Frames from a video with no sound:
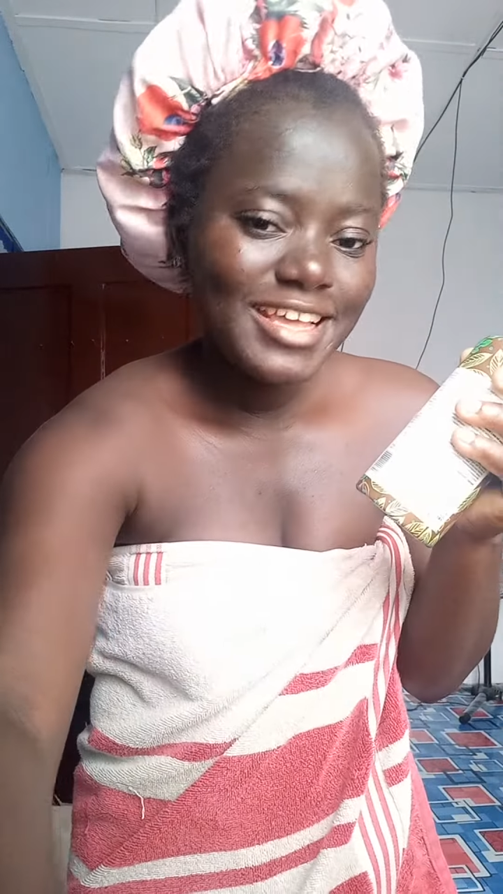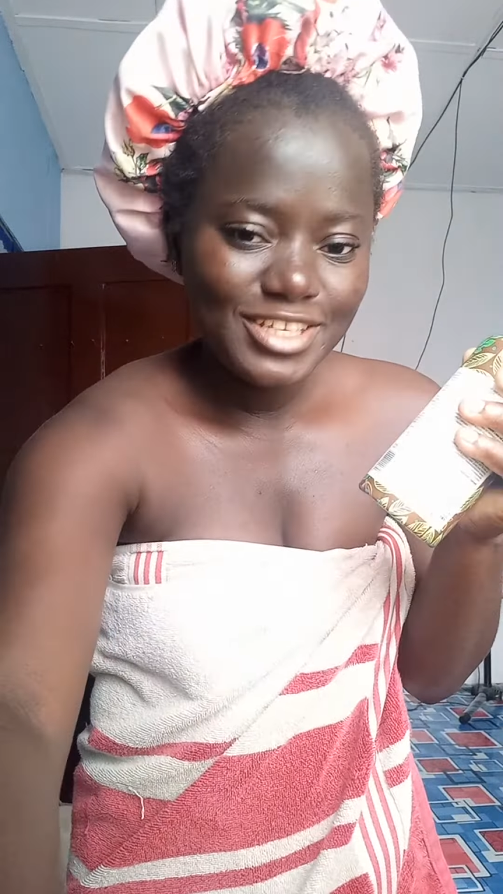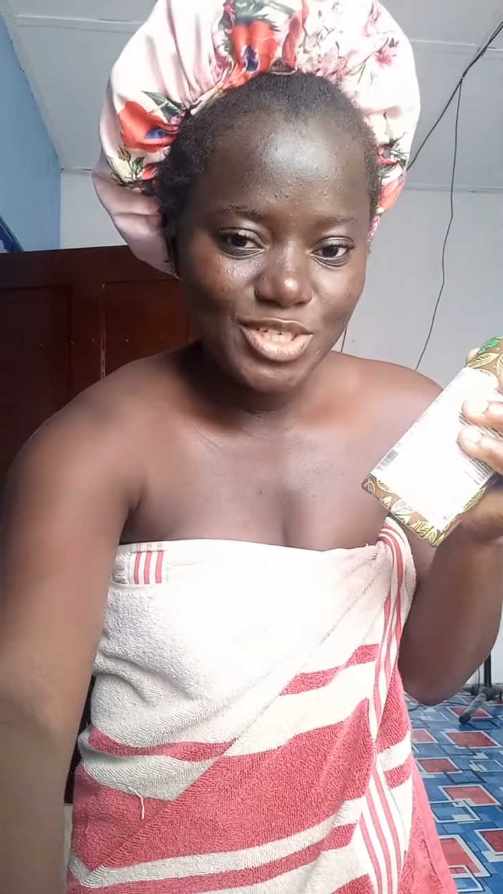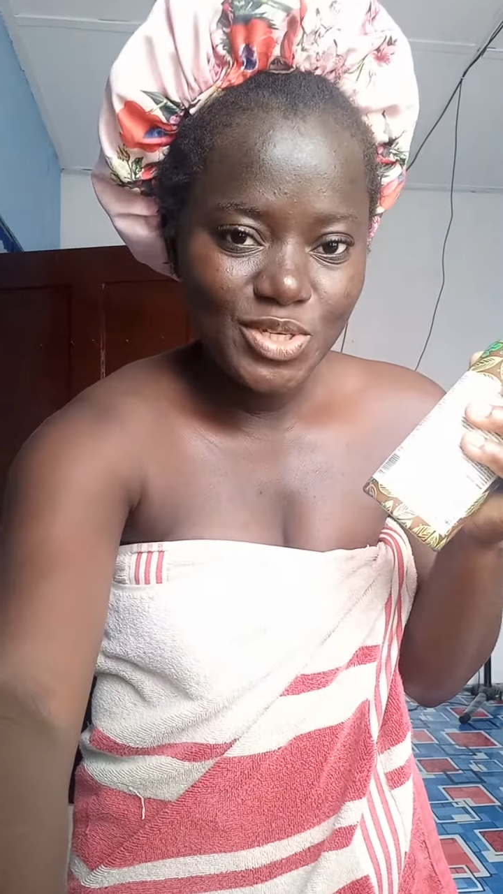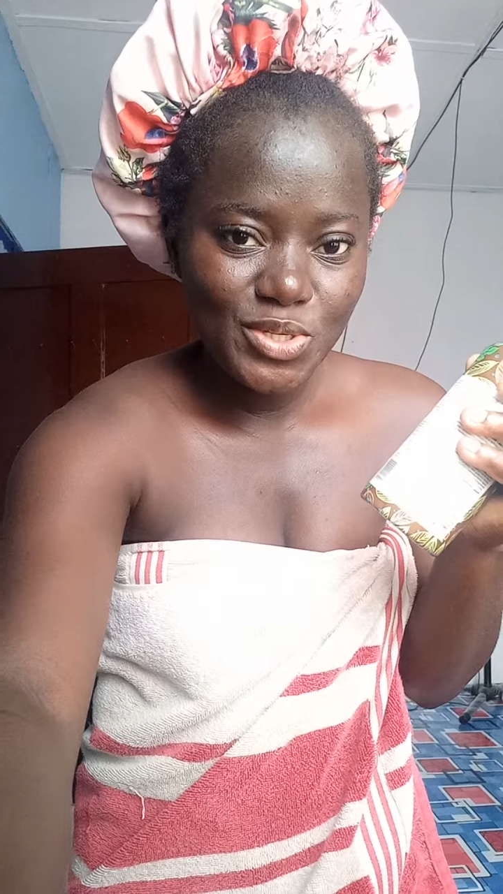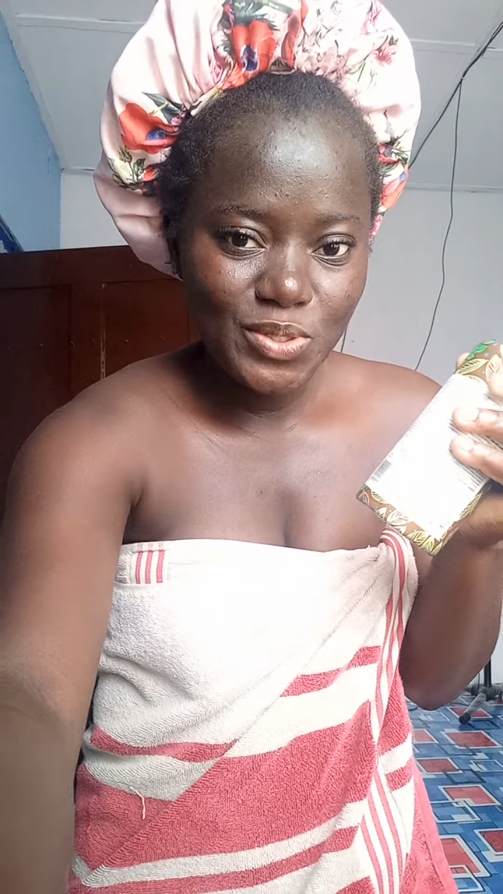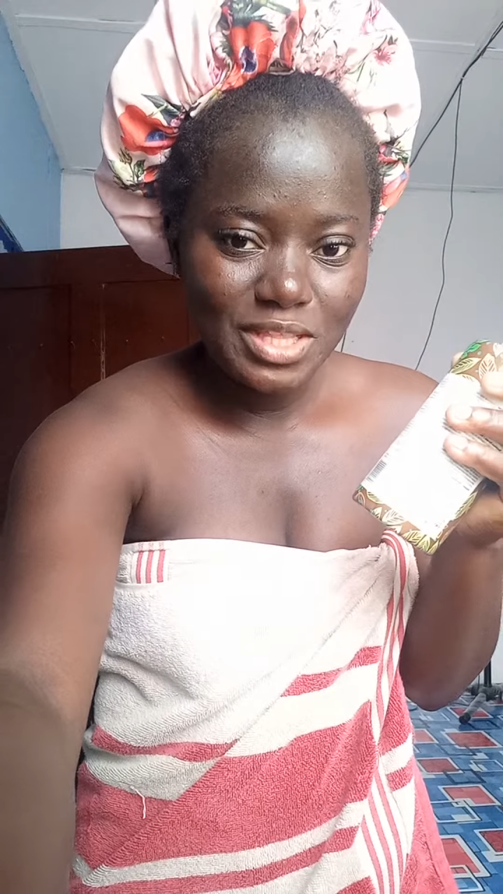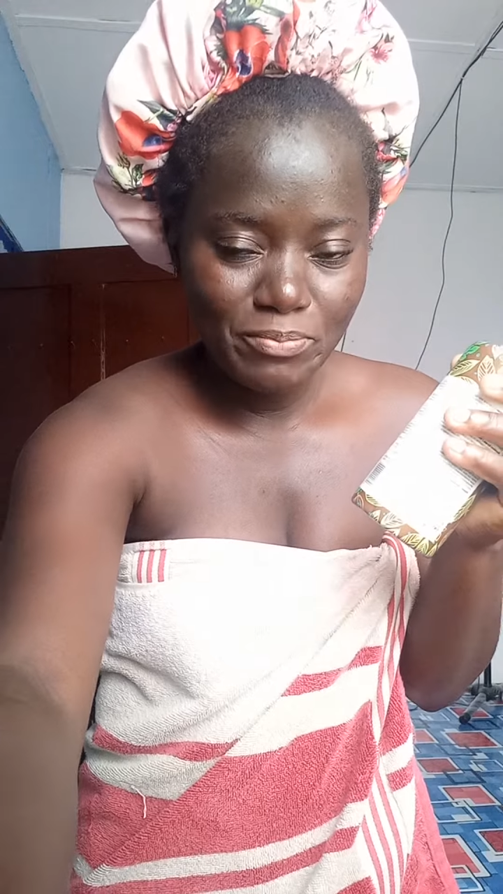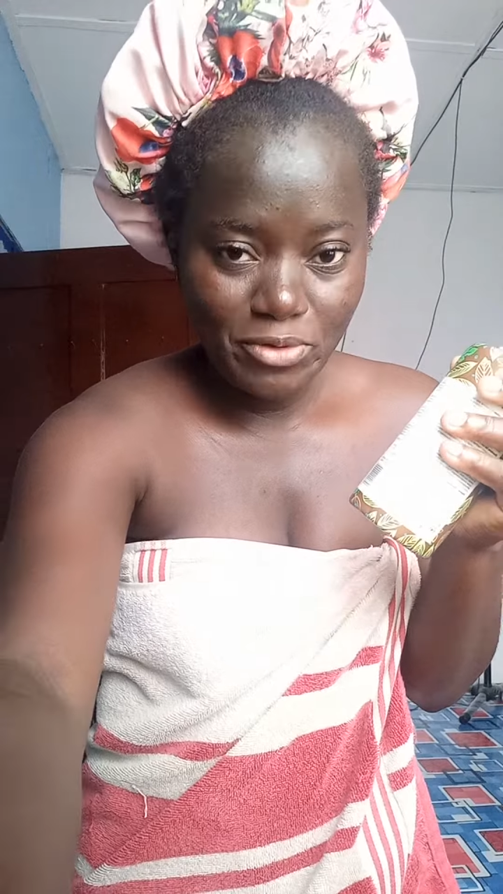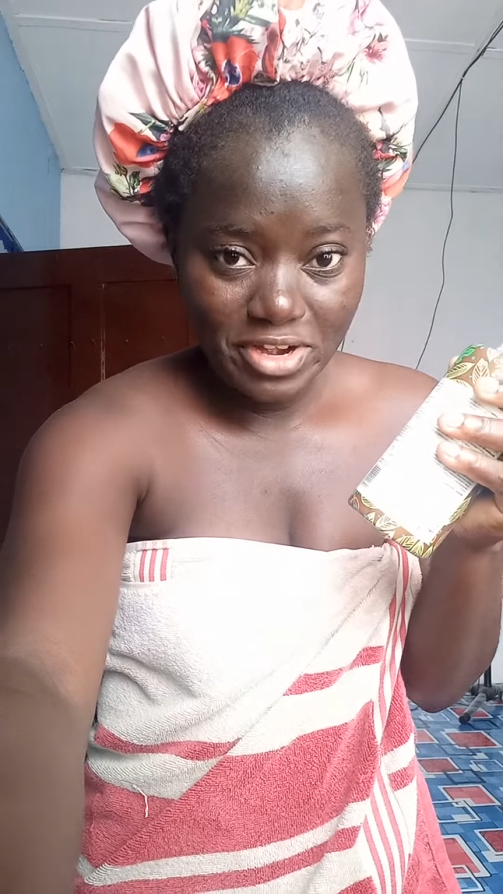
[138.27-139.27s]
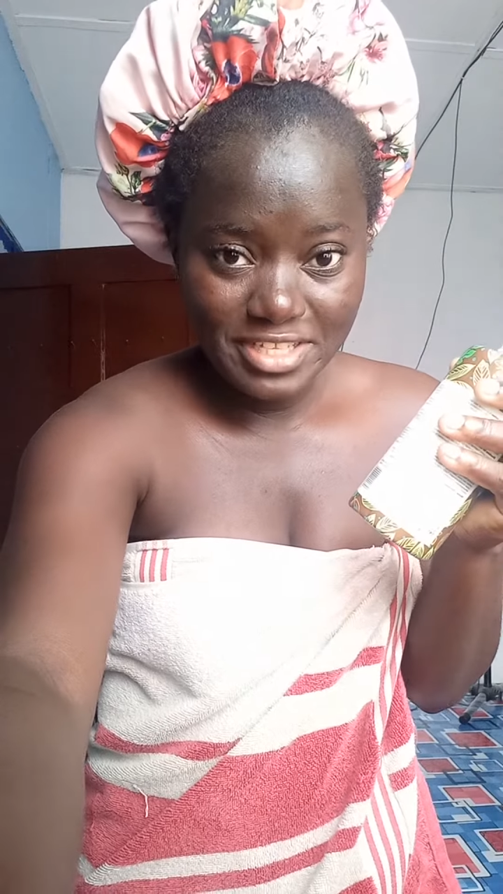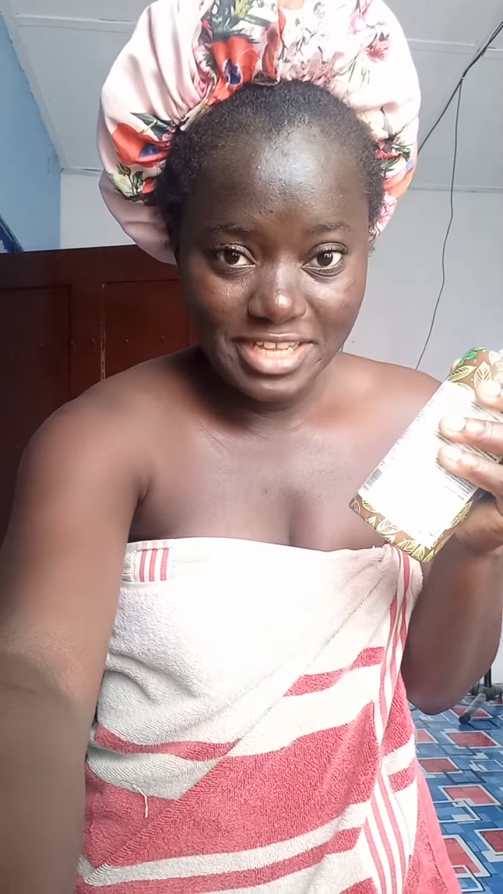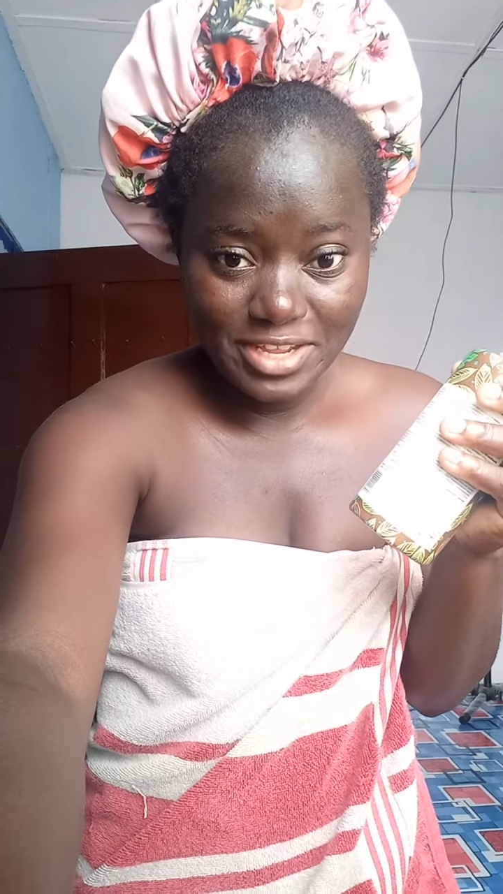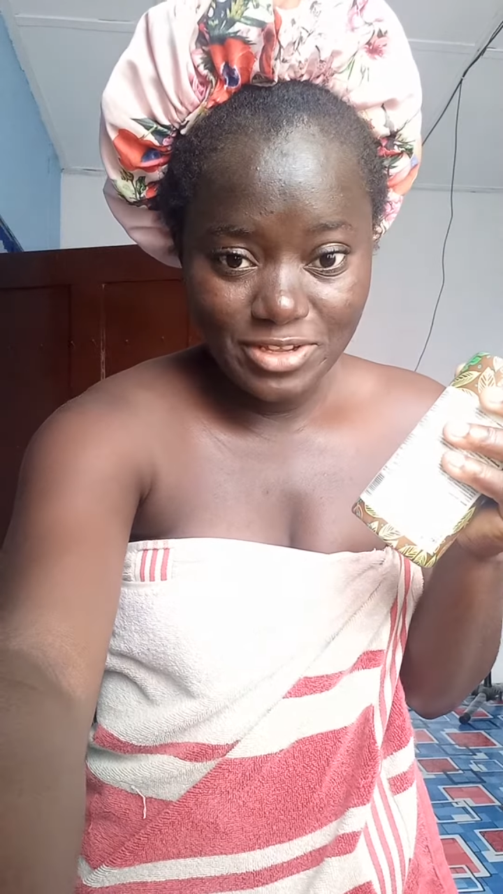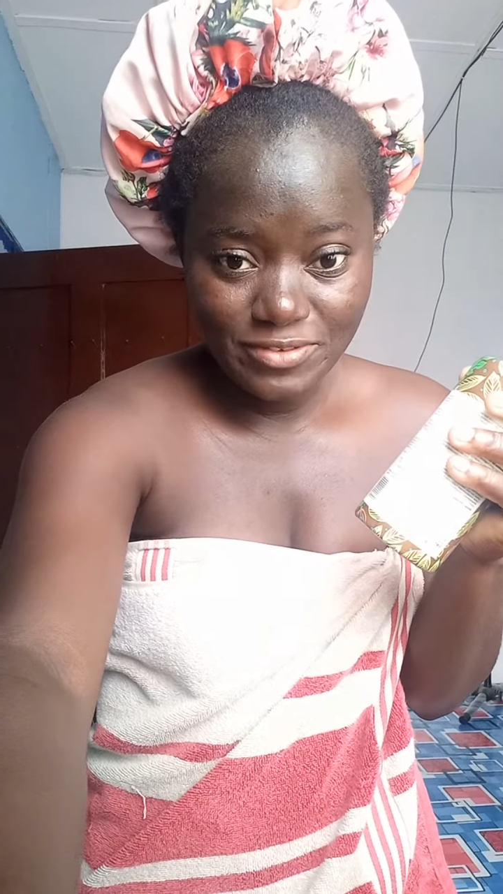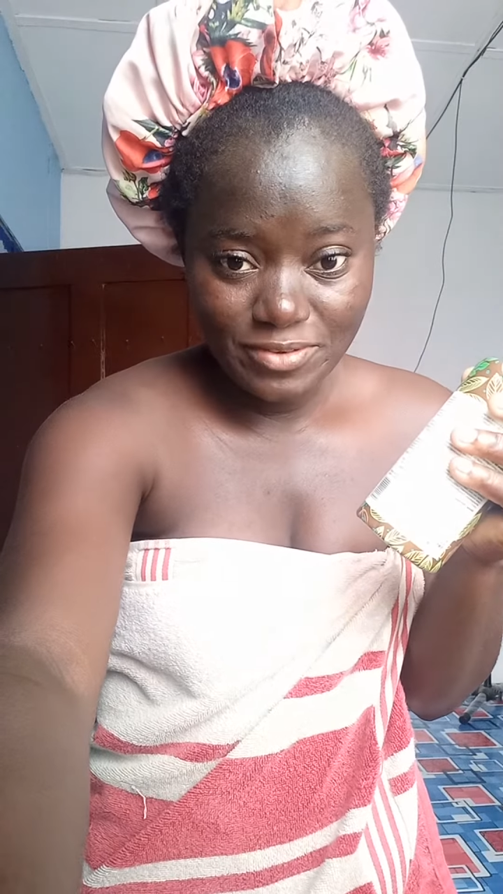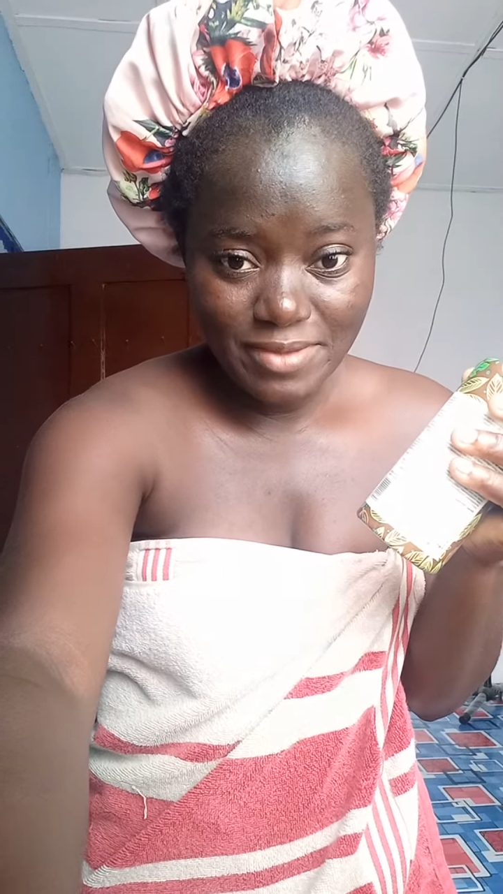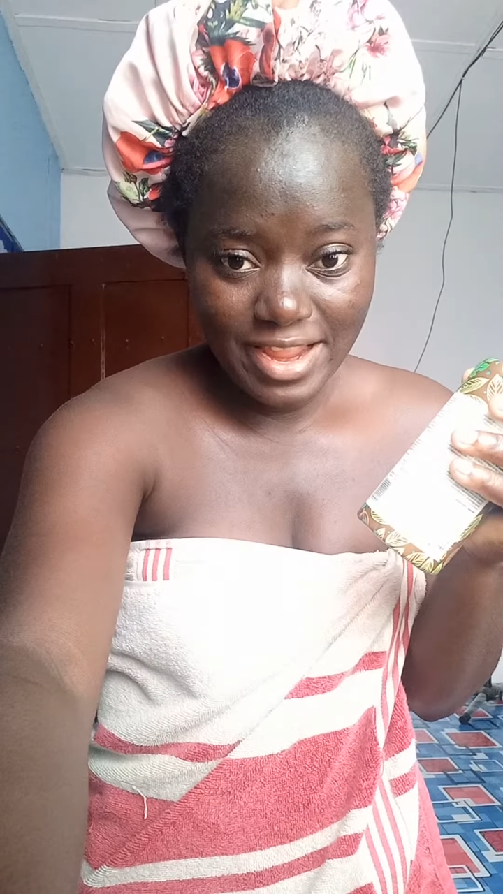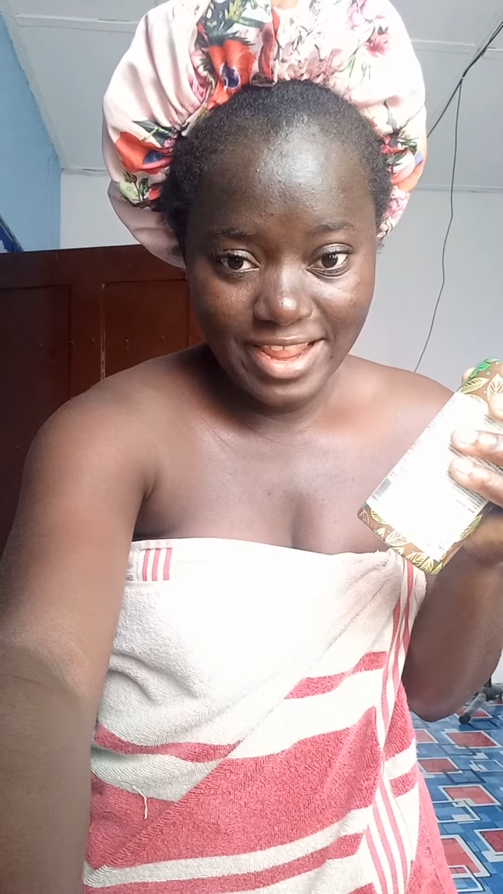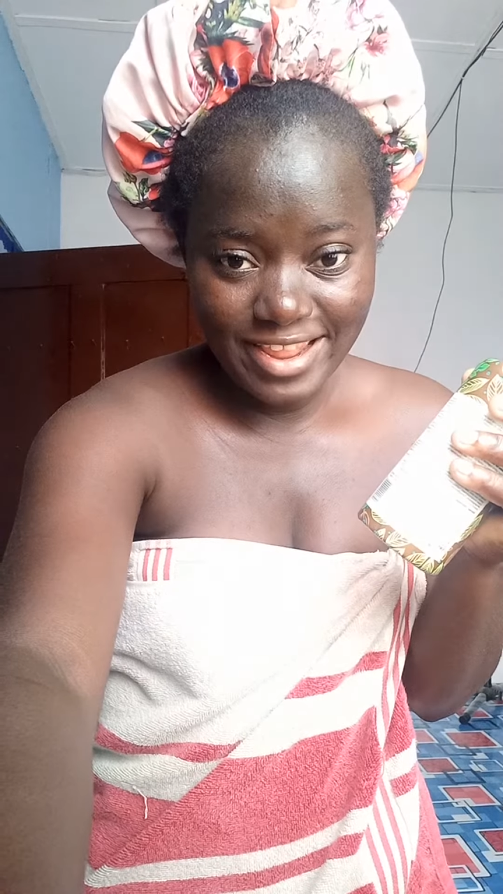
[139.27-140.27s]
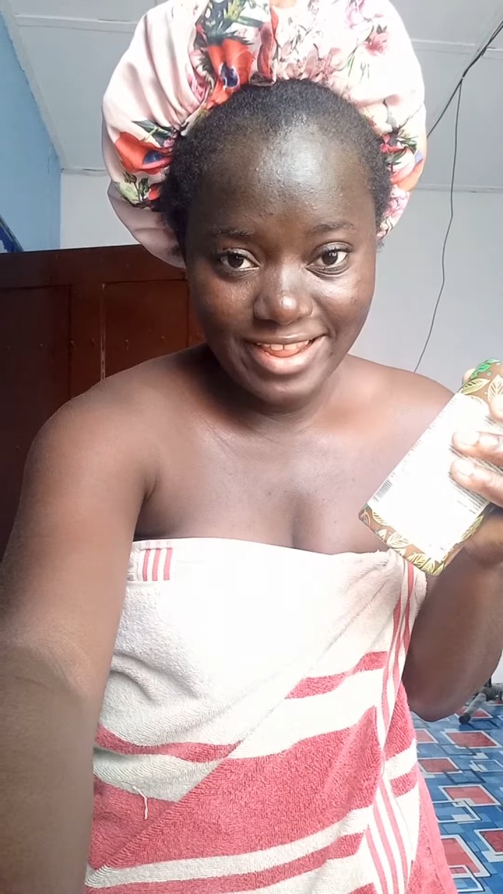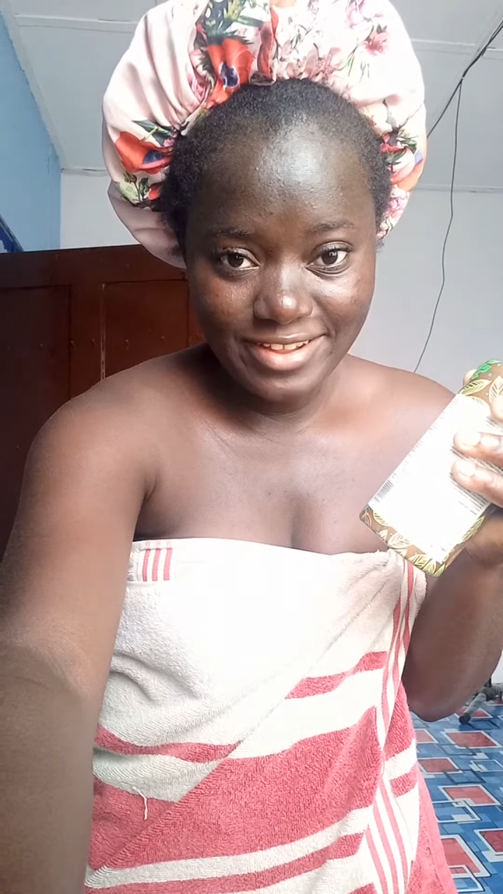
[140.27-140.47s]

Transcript: show you the product i use for my hair